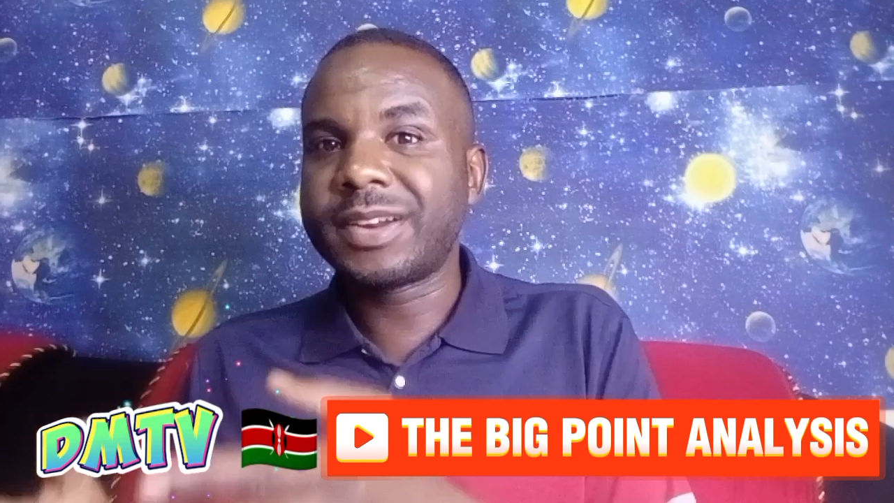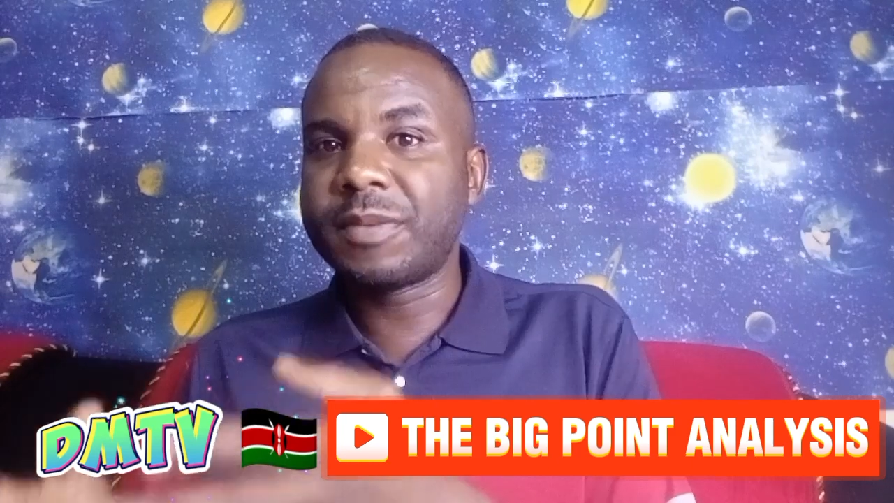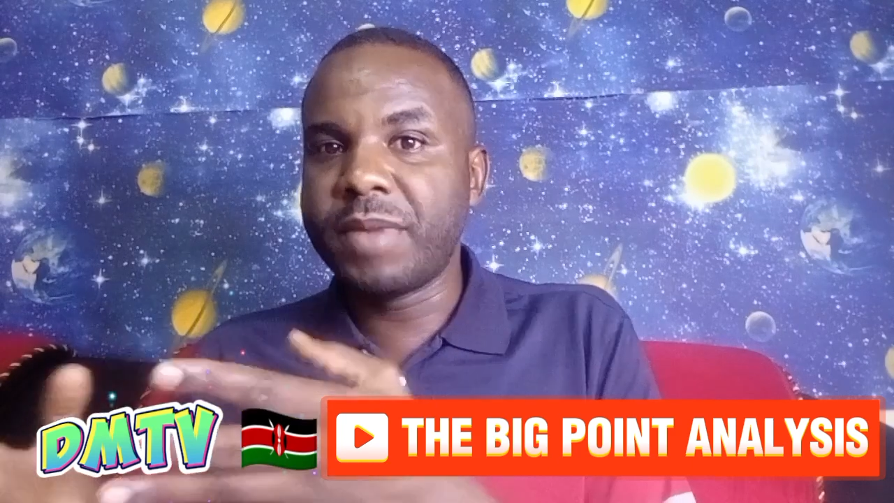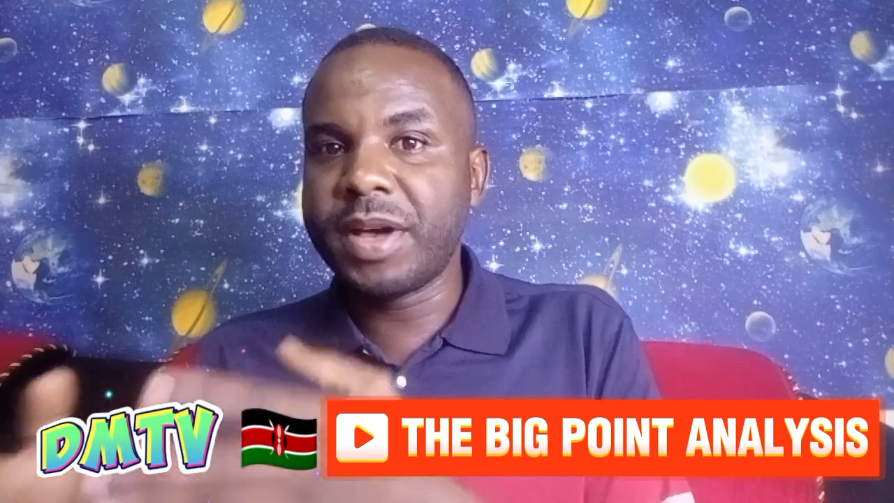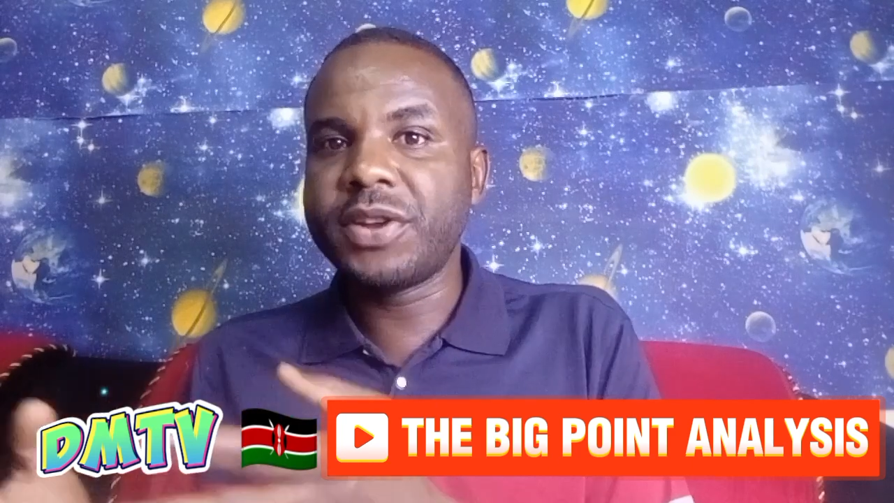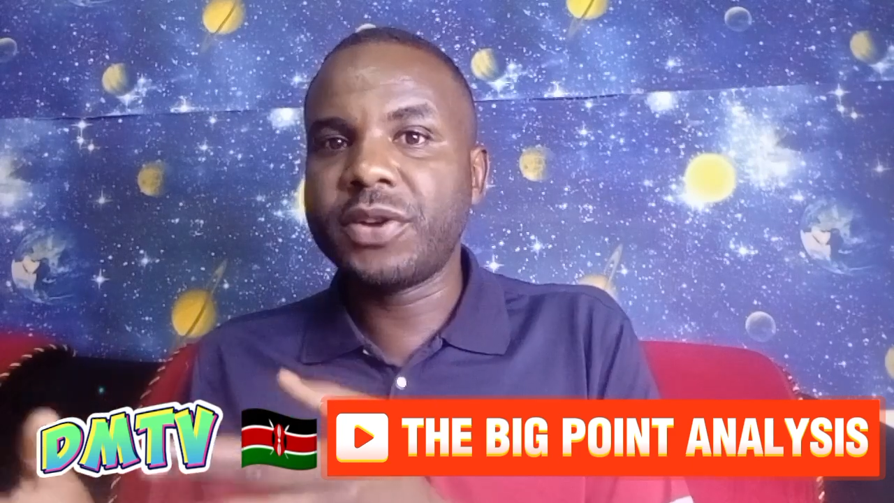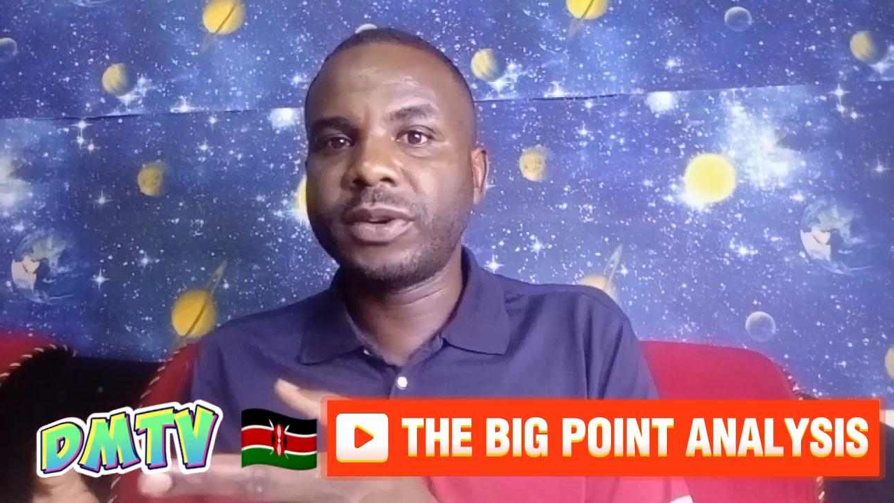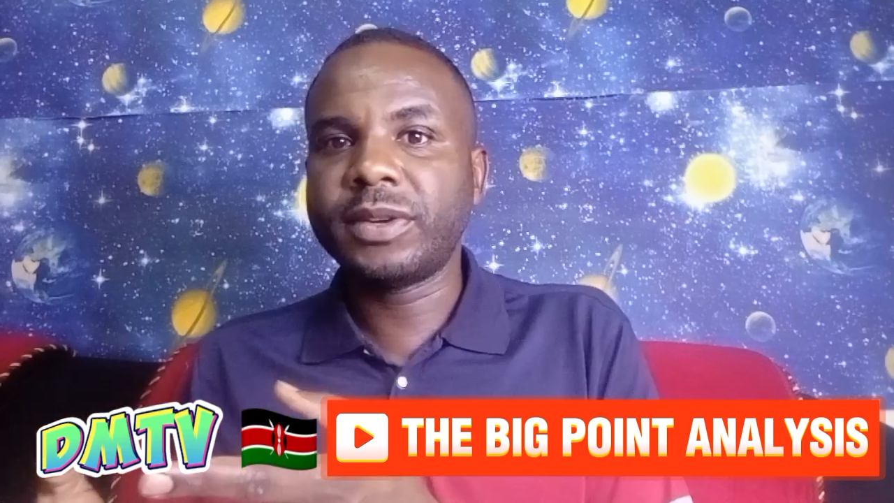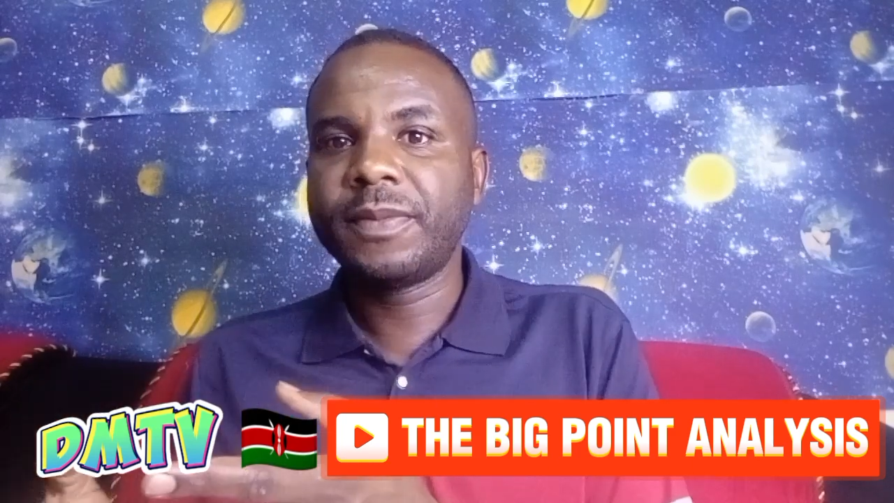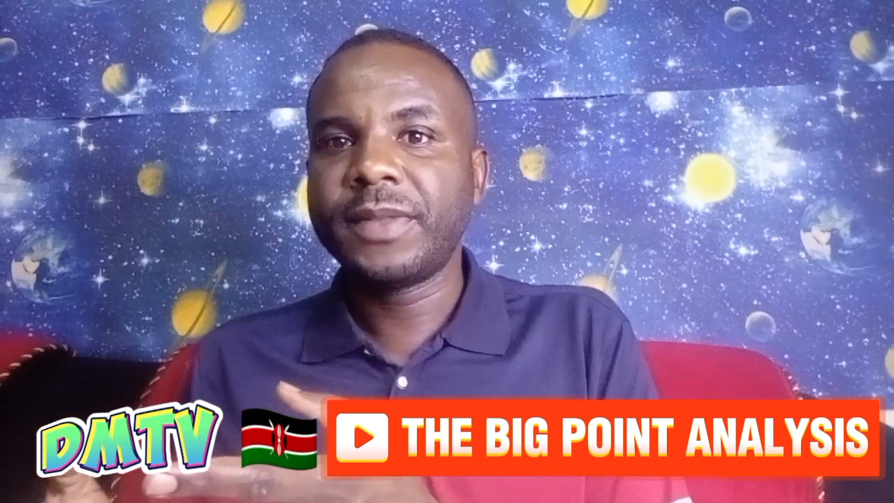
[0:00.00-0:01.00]

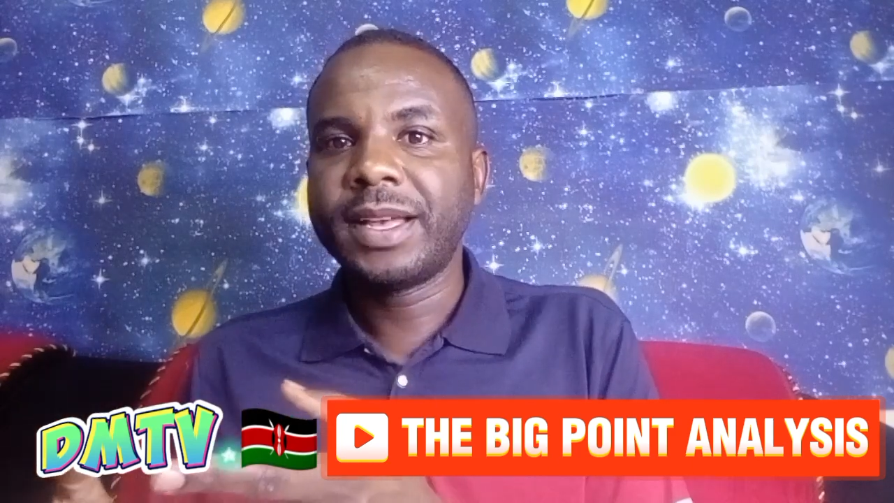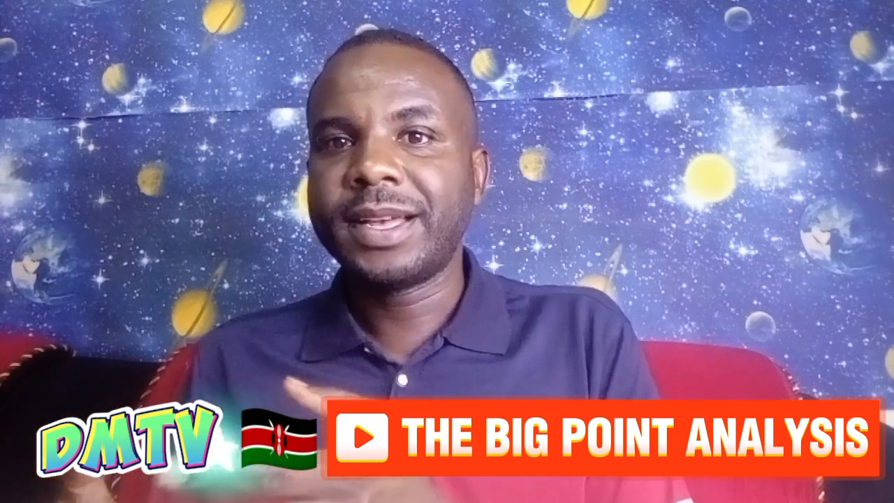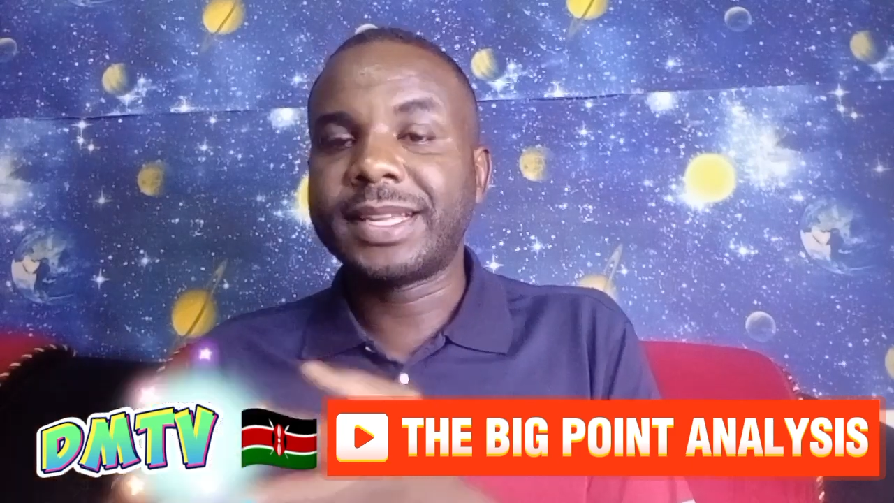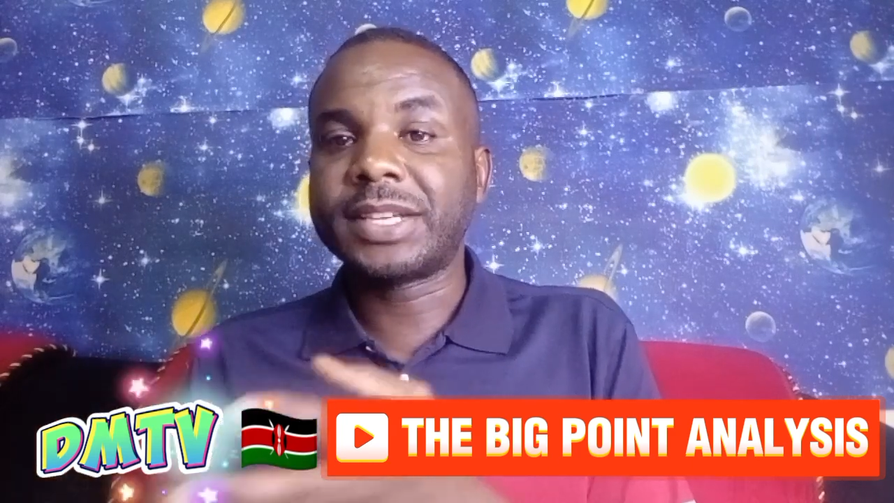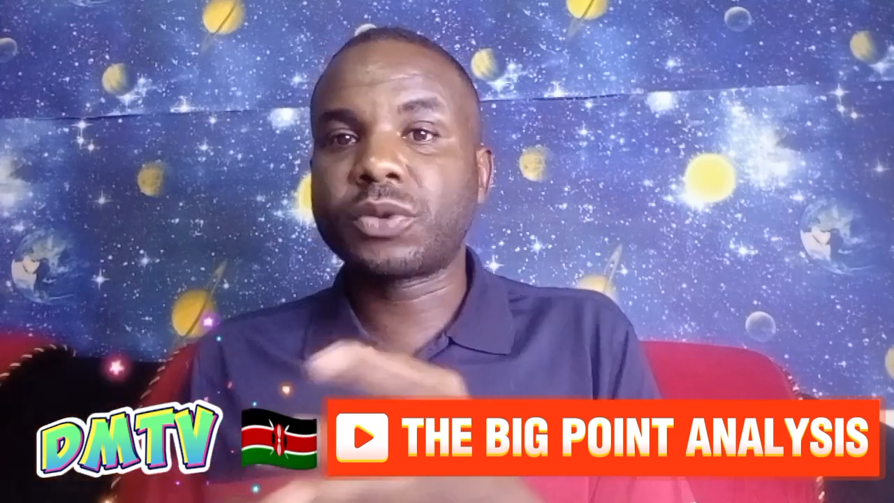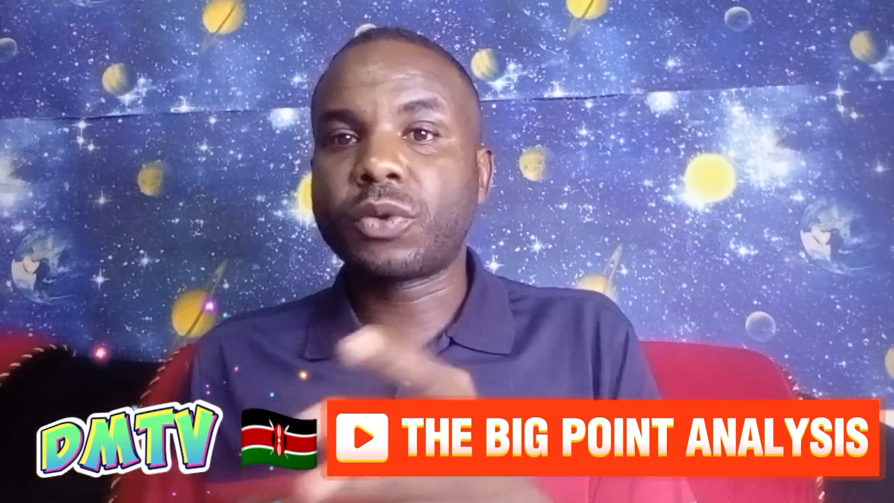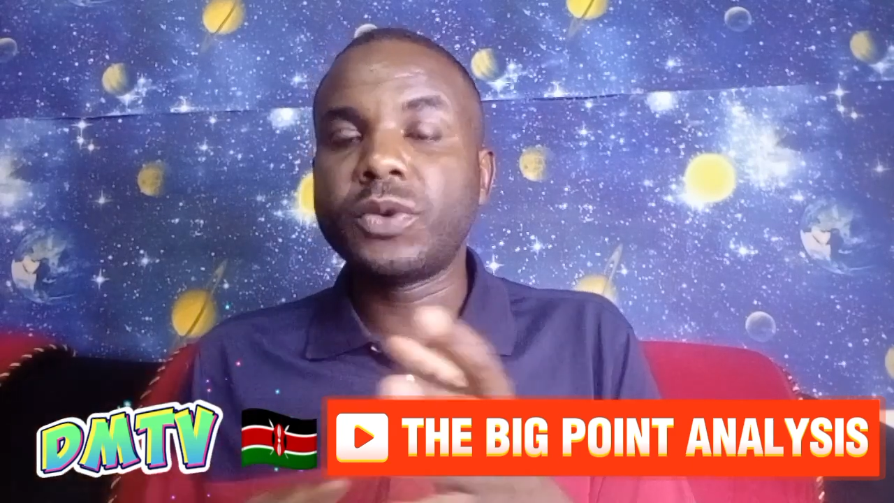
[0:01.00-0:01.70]
rebellion that